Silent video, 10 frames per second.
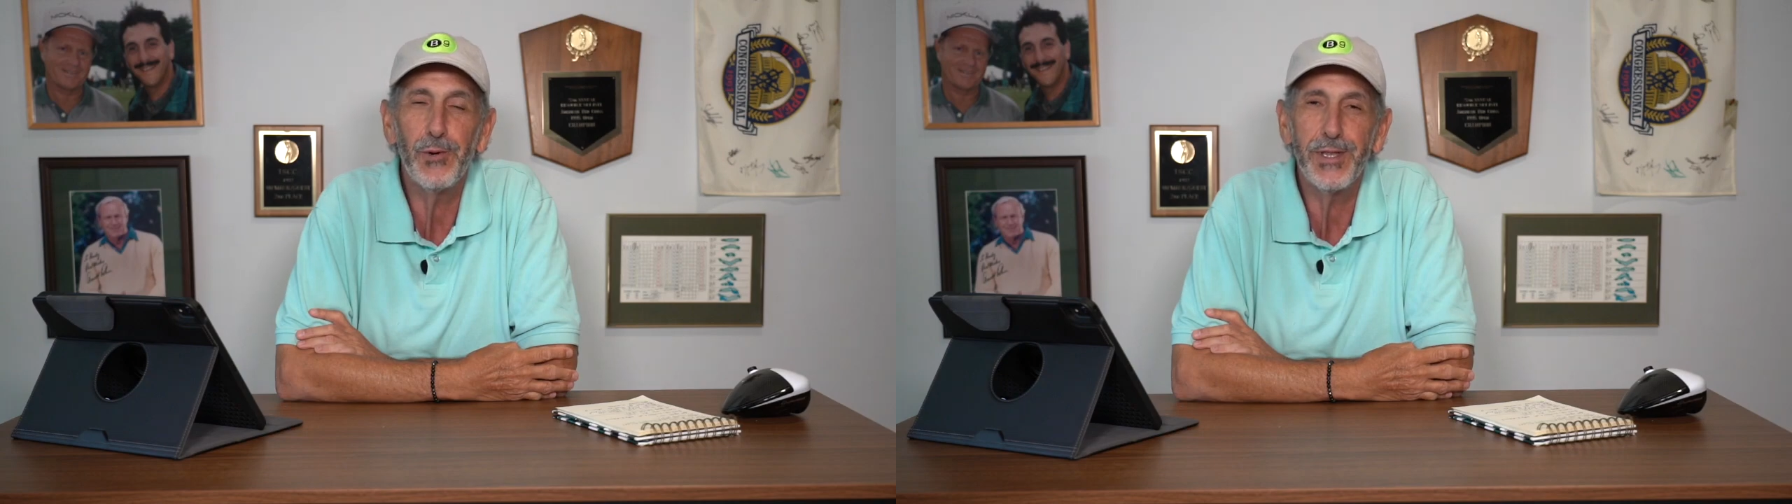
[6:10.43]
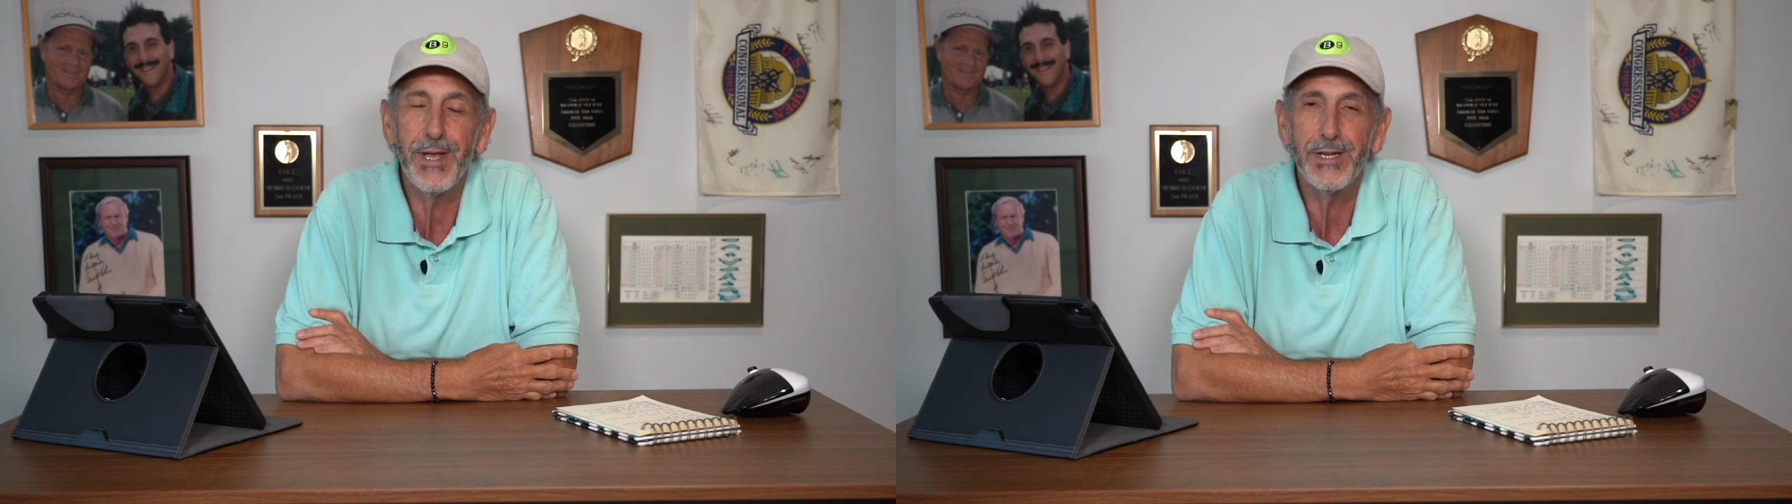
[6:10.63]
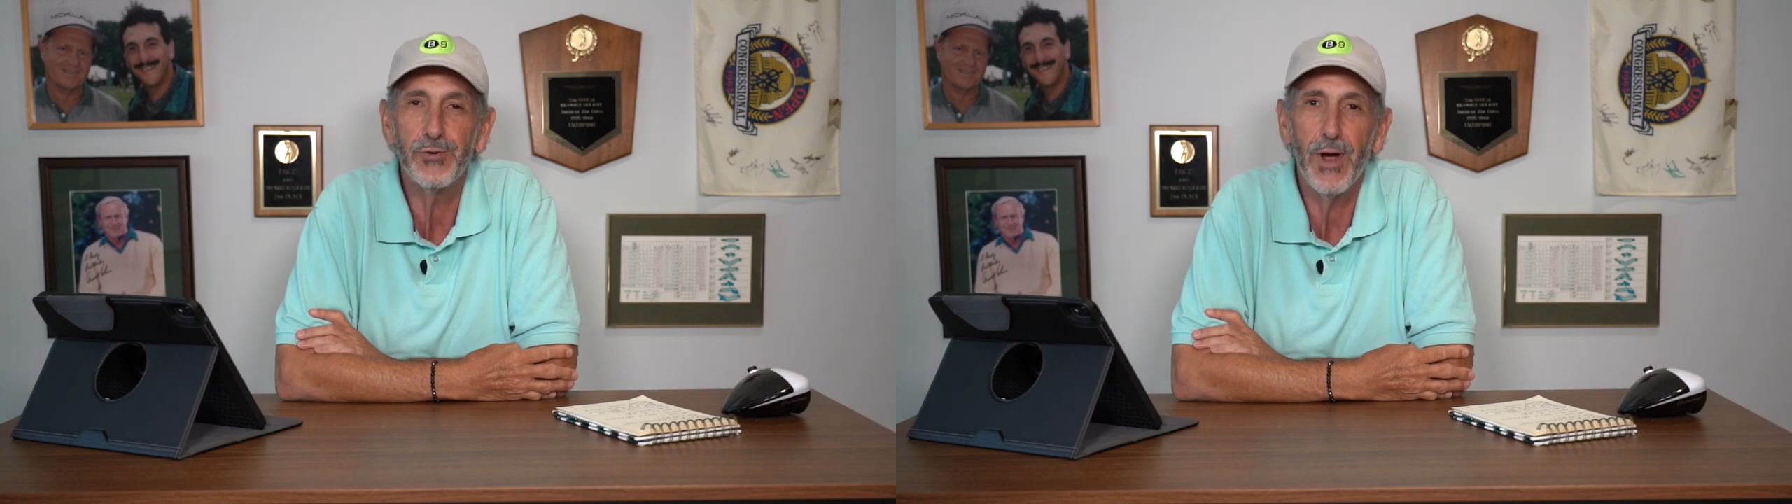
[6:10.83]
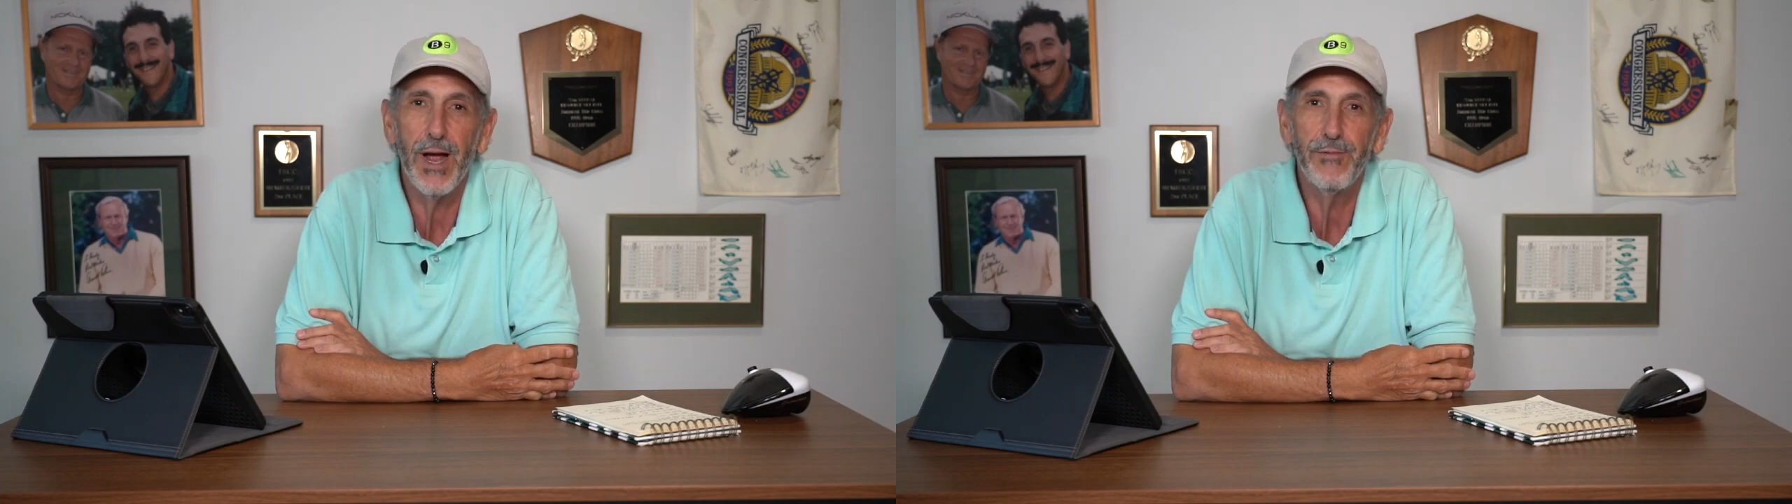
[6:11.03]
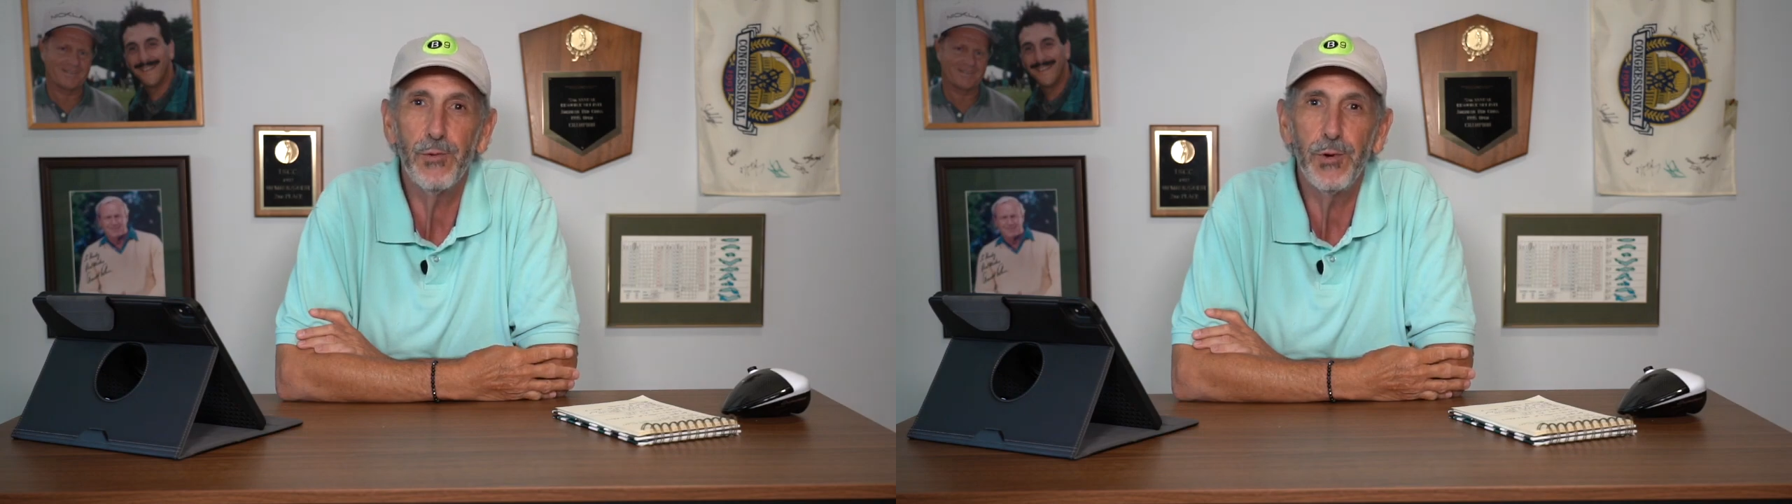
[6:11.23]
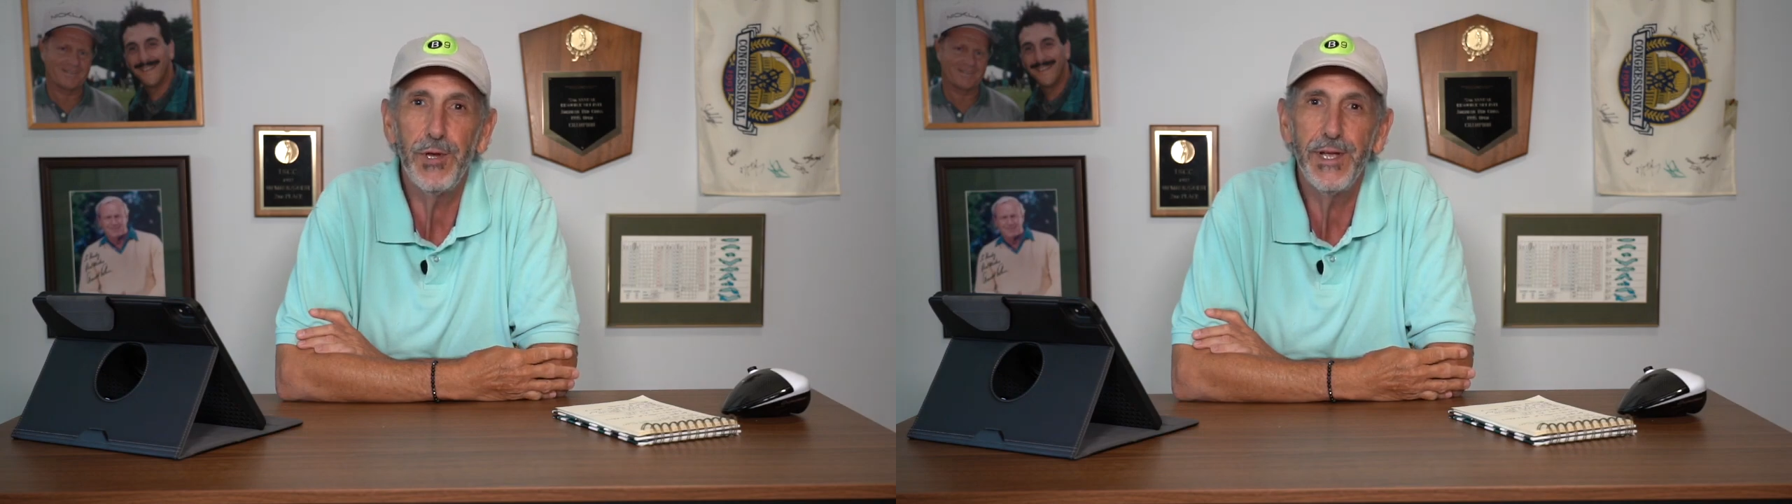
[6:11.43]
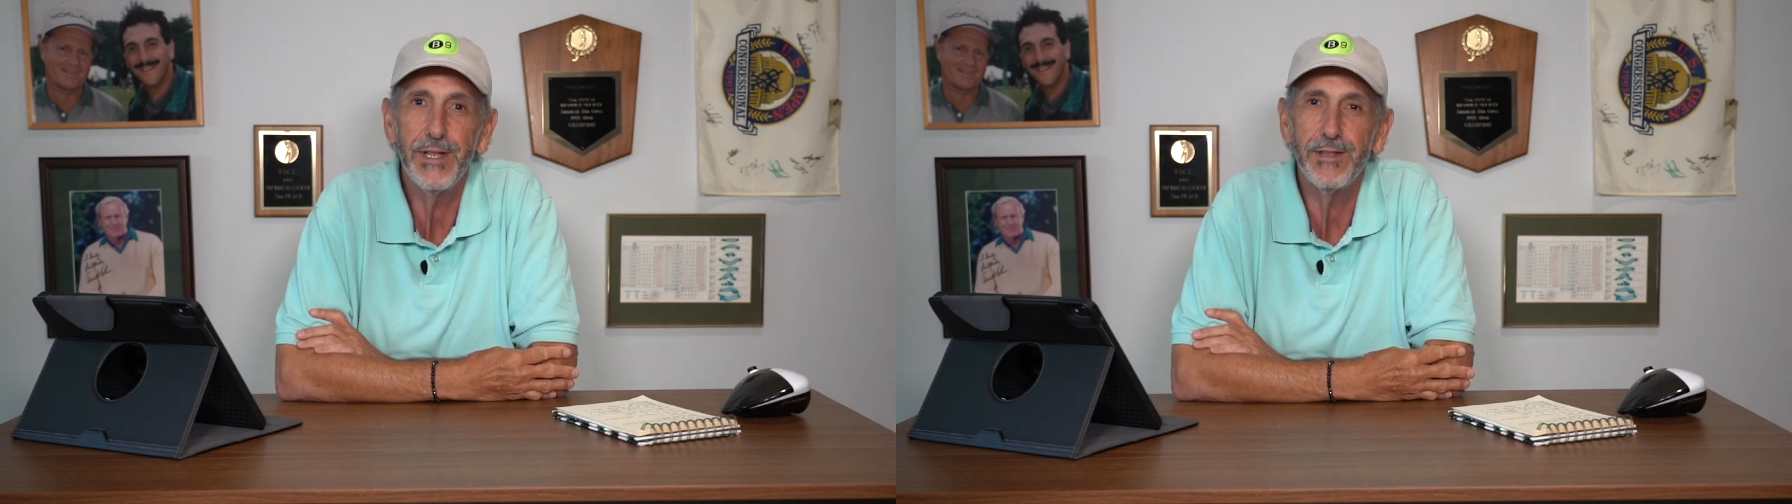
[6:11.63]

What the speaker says: with that driver when you hit